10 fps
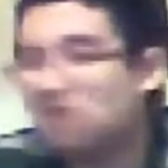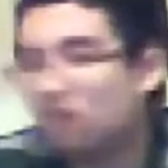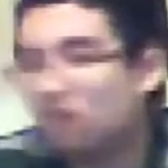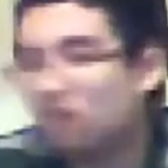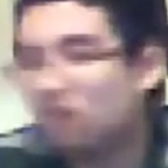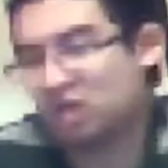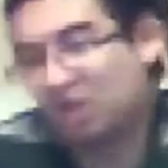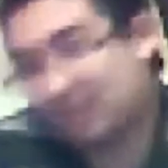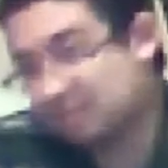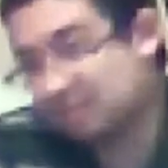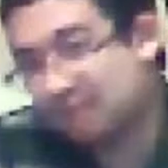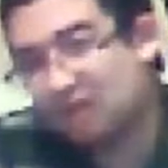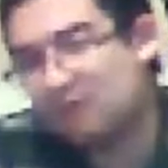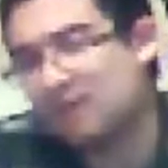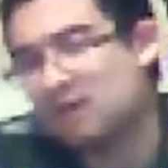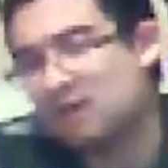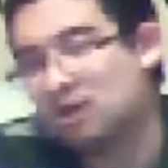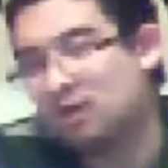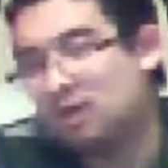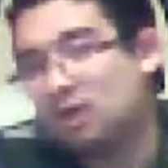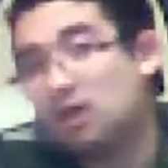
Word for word: ignore and go back to Mario Maker.